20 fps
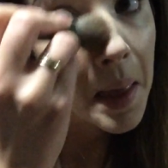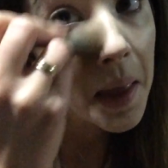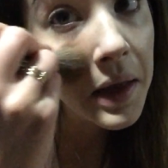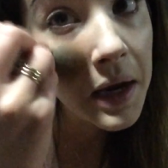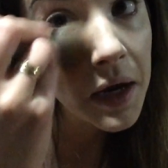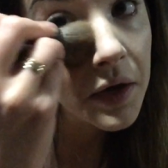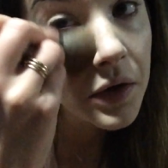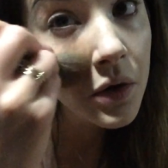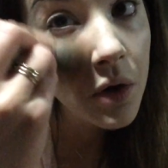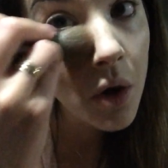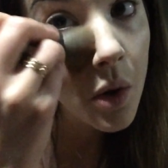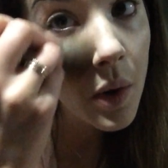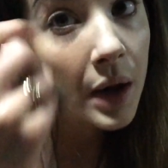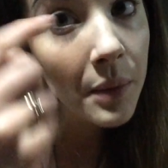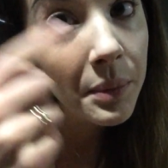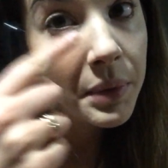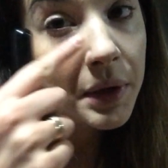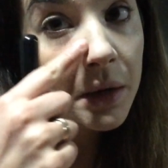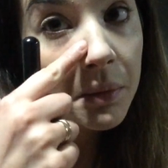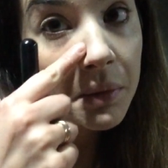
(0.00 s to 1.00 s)
and I do go
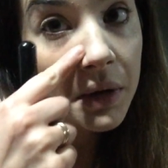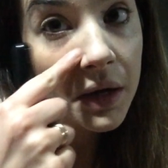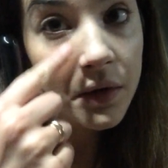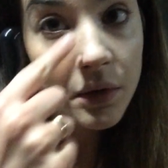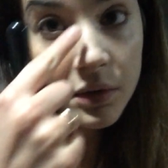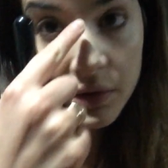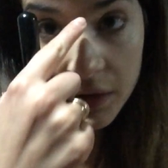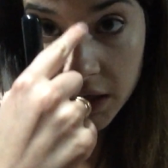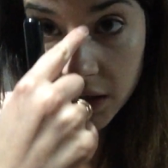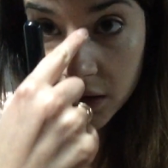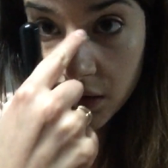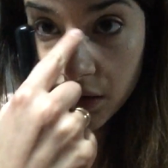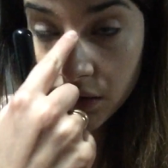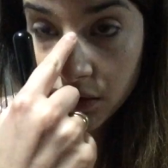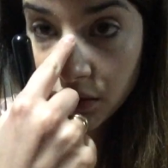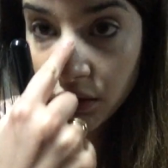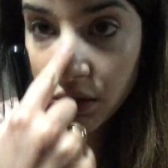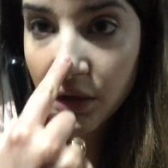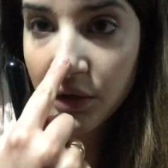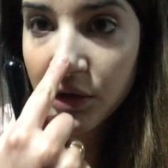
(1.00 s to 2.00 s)
up here, but I don't like,
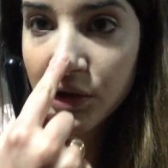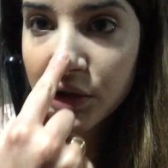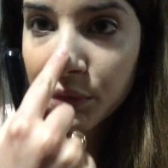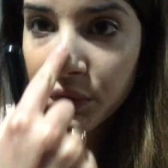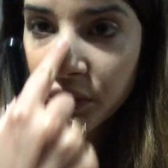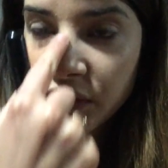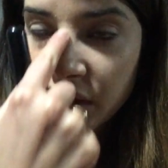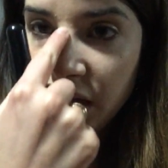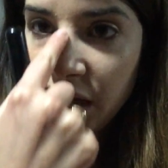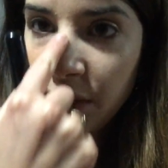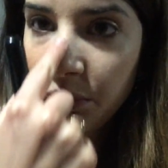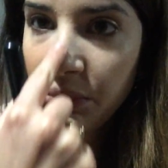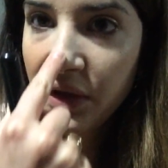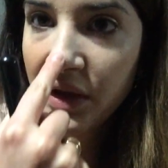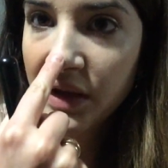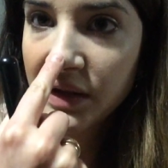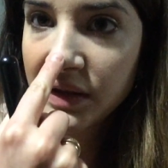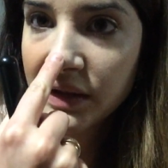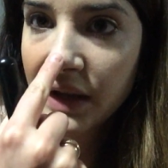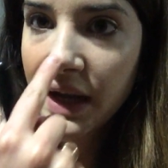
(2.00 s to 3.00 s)
you know, you're supposed to keep
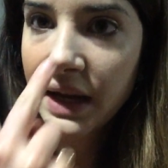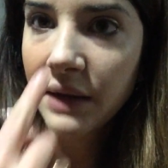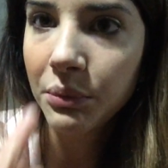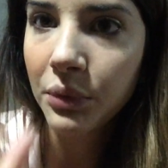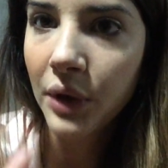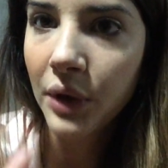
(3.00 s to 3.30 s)
this like